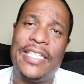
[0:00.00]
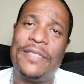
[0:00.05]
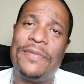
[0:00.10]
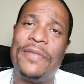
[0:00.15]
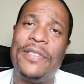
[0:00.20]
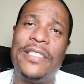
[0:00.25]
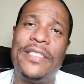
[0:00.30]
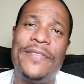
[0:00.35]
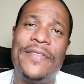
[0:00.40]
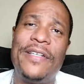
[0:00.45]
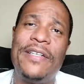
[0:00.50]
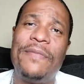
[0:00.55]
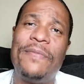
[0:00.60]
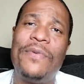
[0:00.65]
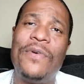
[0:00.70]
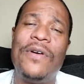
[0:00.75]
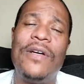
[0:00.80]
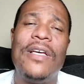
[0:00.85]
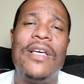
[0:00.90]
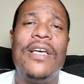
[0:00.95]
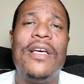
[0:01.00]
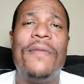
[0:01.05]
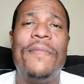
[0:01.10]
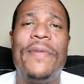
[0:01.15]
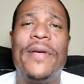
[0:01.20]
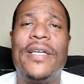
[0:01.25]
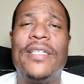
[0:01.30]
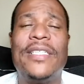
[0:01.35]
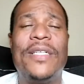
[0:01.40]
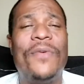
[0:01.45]
But it's very important
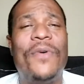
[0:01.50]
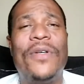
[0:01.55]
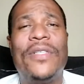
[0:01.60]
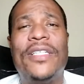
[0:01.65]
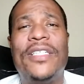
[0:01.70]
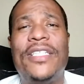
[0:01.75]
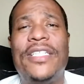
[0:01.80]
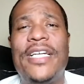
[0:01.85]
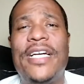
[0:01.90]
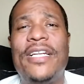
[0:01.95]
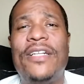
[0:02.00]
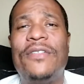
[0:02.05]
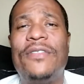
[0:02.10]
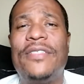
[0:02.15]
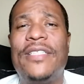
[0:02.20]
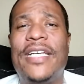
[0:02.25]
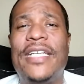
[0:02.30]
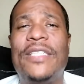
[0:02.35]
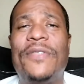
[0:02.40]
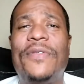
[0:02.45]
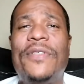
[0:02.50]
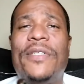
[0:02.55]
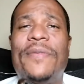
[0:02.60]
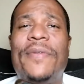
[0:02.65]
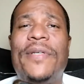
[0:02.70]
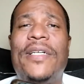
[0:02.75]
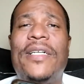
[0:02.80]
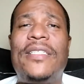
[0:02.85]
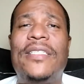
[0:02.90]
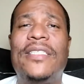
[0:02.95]
because I want to share those things with you,
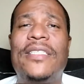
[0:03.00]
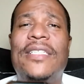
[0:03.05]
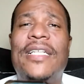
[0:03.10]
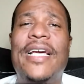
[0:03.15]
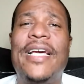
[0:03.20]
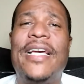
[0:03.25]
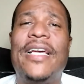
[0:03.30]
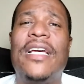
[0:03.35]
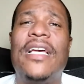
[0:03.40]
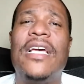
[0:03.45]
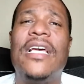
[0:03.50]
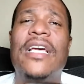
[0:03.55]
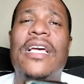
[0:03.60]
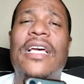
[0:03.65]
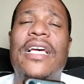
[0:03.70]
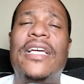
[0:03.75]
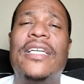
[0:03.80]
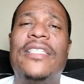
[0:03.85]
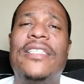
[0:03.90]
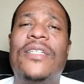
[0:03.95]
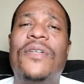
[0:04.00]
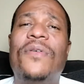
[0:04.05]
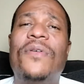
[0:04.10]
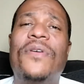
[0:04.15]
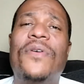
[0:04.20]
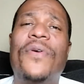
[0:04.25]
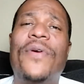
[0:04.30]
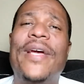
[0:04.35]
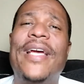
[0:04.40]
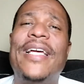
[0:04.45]
because it's so
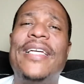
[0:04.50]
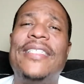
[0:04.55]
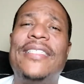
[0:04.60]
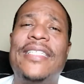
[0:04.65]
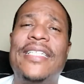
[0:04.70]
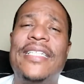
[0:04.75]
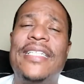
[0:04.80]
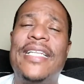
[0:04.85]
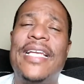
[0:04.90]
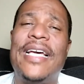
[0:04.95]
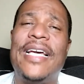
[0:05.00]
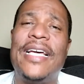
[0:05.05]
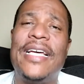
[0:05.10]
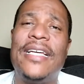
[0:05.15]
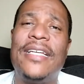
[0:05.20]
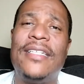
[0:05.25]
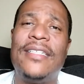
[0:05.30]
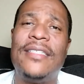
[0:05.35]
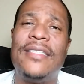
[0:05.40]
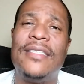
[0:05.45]
crazy that